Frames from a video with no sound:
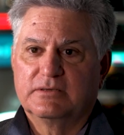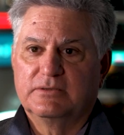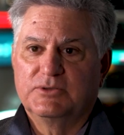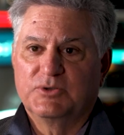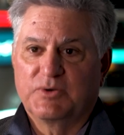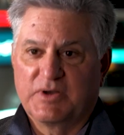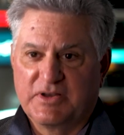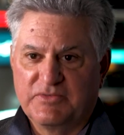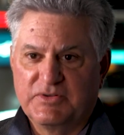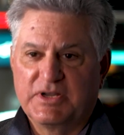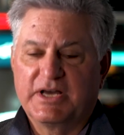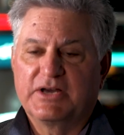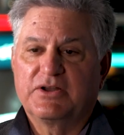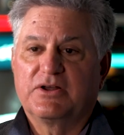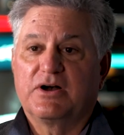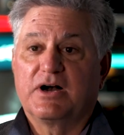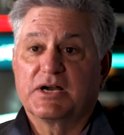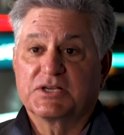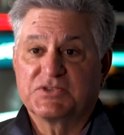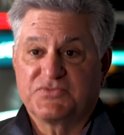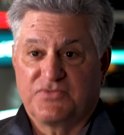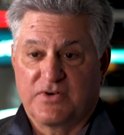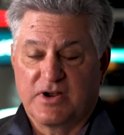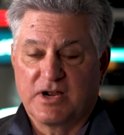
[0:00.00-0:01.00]
New Haven
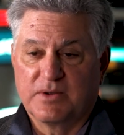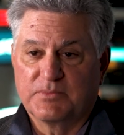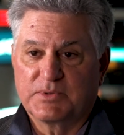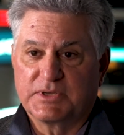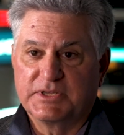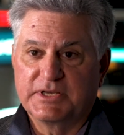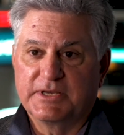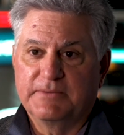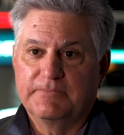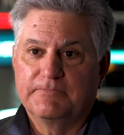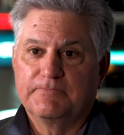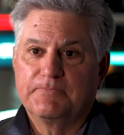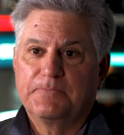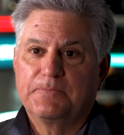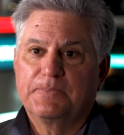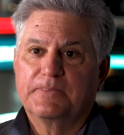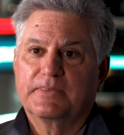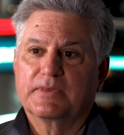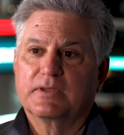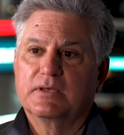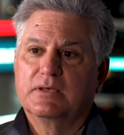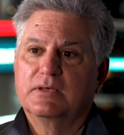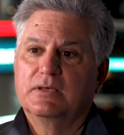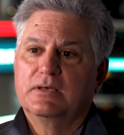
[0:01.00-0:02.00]
Nighthawks farm team.
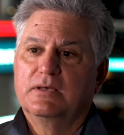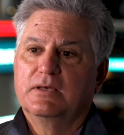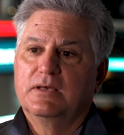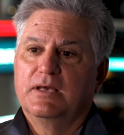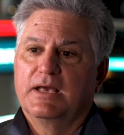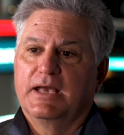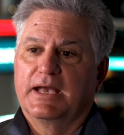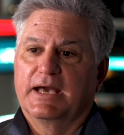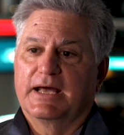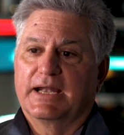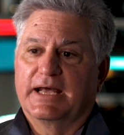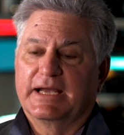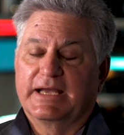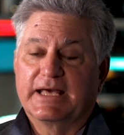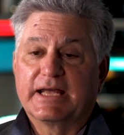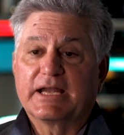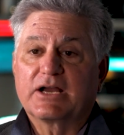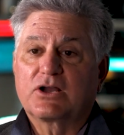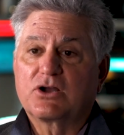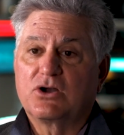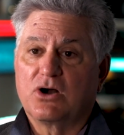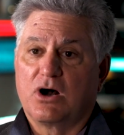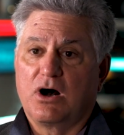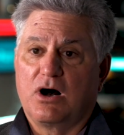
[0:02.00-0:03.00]
And I get
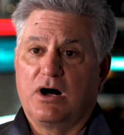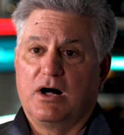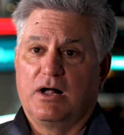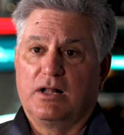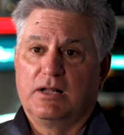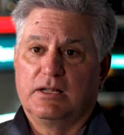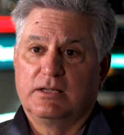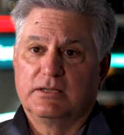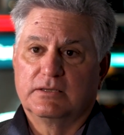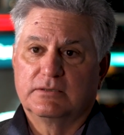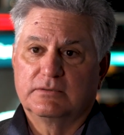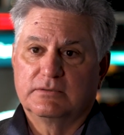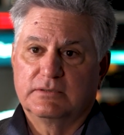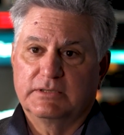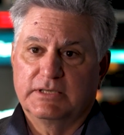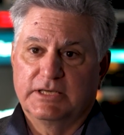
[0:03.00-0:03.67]
a call